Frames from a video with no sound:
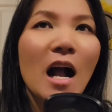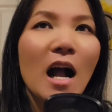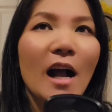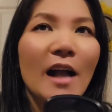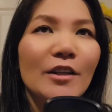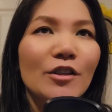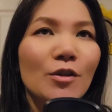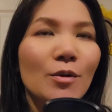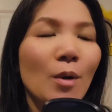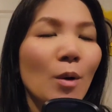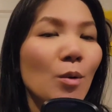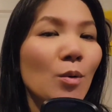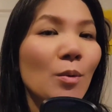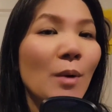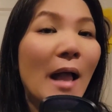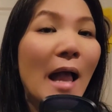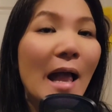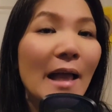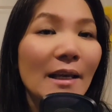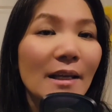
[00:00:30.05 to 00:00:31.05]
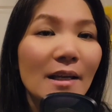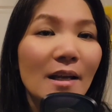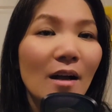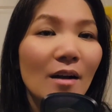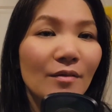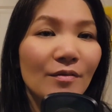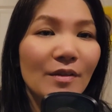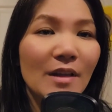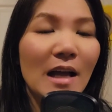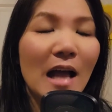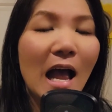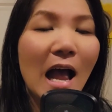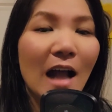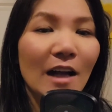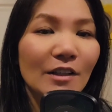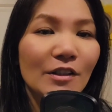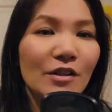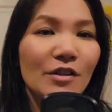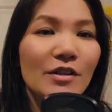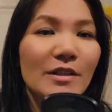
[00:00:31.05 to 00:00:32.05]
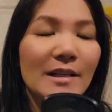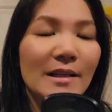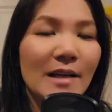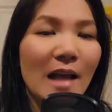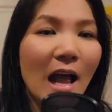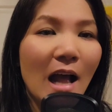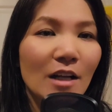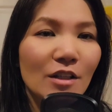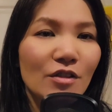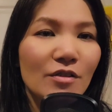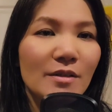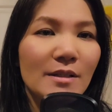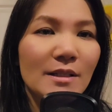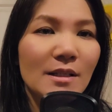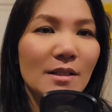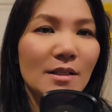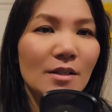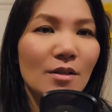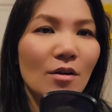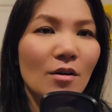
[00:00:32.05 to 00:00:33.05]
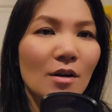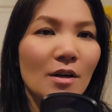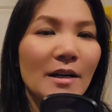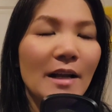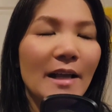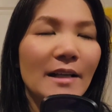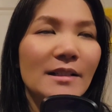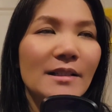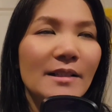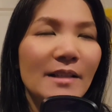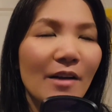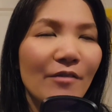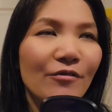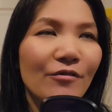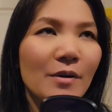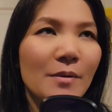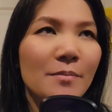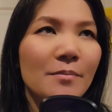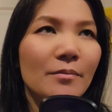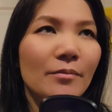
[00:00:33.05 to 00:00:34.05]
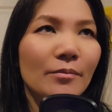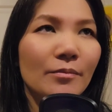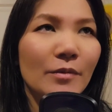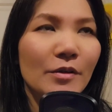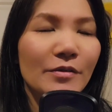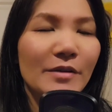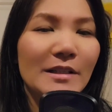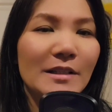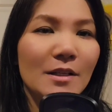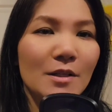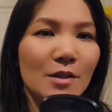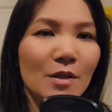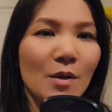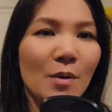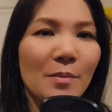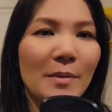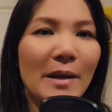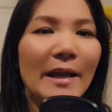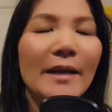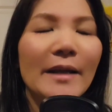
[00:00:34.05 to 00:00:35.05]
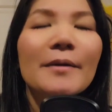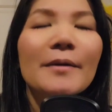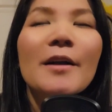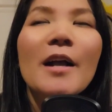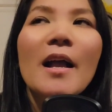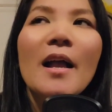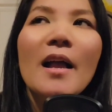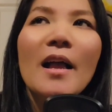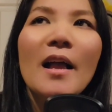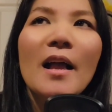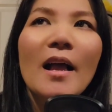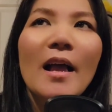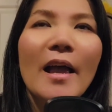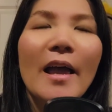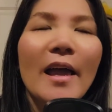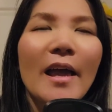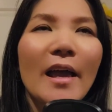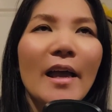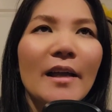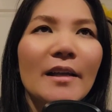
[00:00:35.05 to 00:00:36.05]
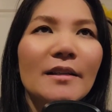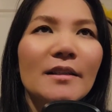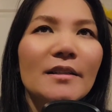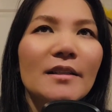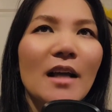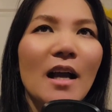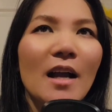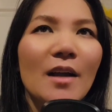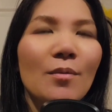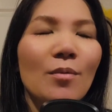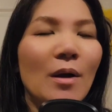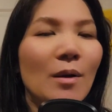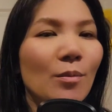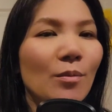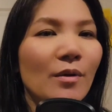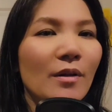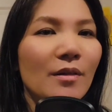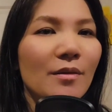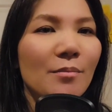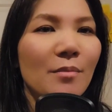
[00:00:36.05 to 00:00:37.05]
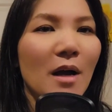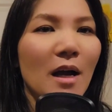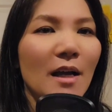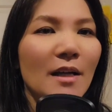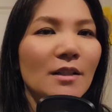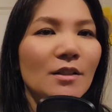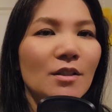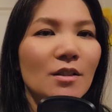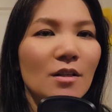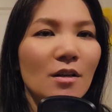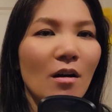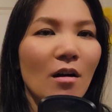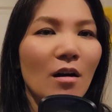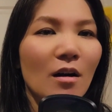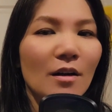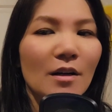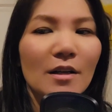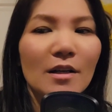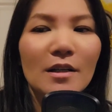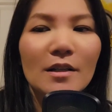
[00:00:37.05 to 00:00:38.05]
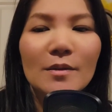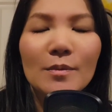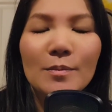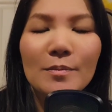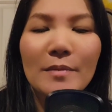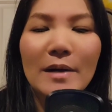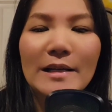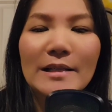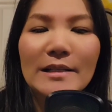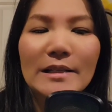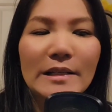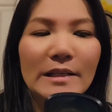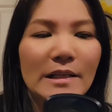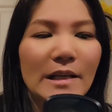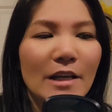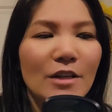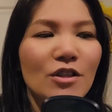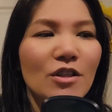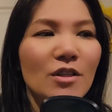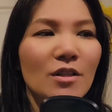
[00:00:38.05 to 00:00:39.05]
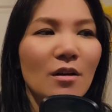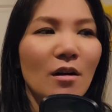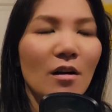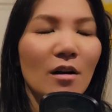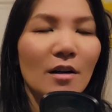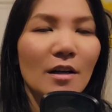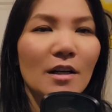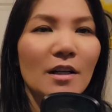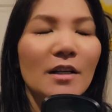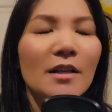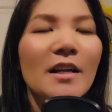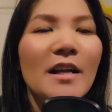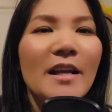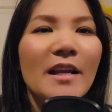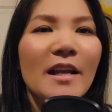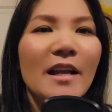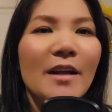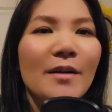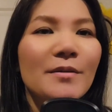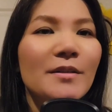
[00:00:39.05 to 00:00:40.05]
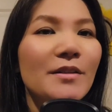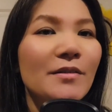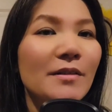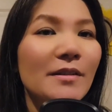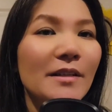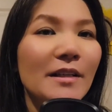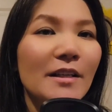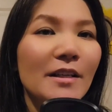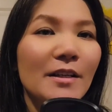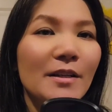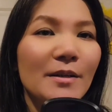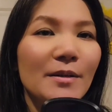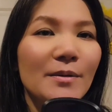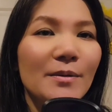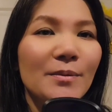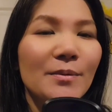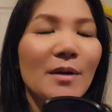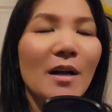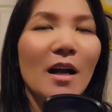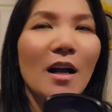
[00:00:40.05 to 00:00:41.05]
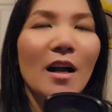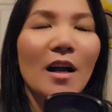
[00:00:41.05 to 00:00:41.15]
I don't know who any of the actors and actresses are except for Marisa Tomei. And I went with my daughter, my teenage daughter. It was really cute.